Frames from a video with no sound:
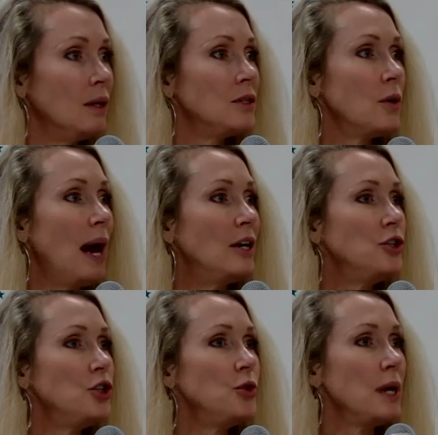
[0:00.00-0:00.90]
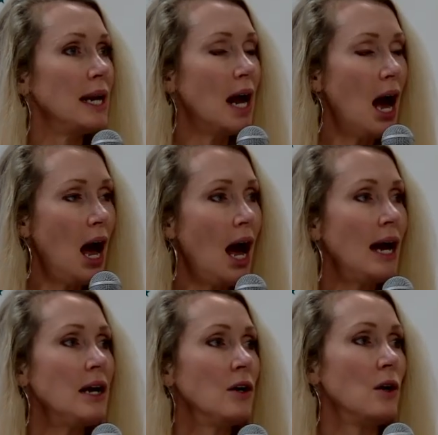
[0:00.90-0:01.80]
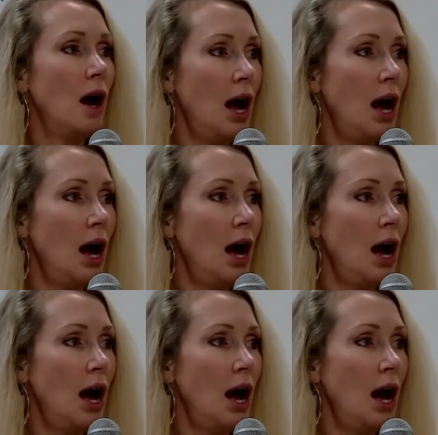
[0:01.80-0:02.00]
So as you get higher